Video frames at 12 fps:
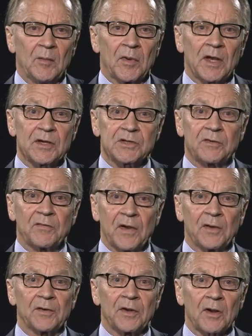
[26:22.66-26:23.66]
because she
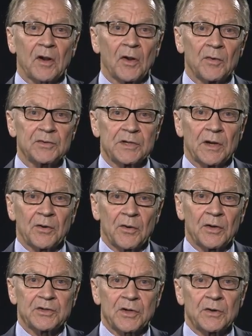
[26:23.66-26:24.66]
failed to disclose on
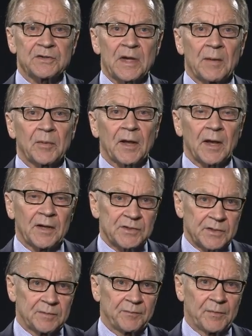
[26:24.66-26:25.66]
her insurance
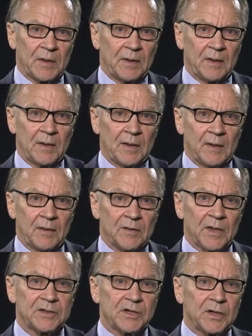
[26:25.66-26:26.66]
application
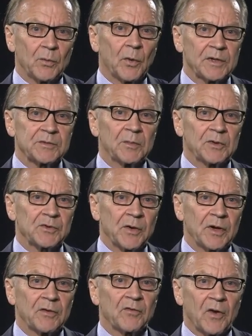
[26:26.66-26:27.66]
that she had once been
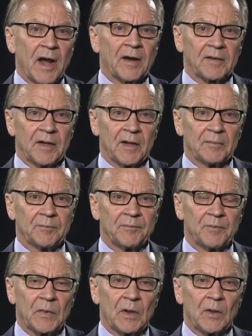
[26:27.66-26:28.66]
treated for acne,
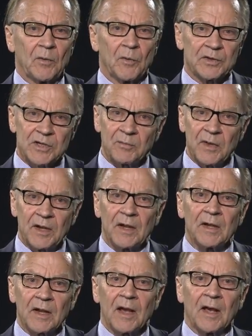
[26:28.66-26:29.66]
which can be an
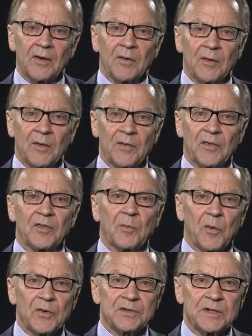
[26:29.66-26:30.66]
indicator that the
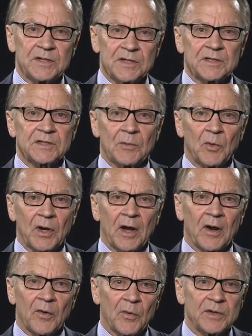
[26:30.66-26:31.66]
person is at somewhat
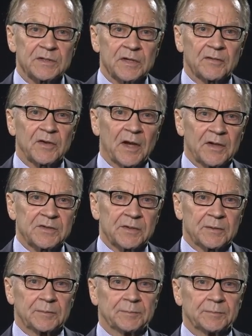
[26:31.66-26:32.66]
higher risk of cancer.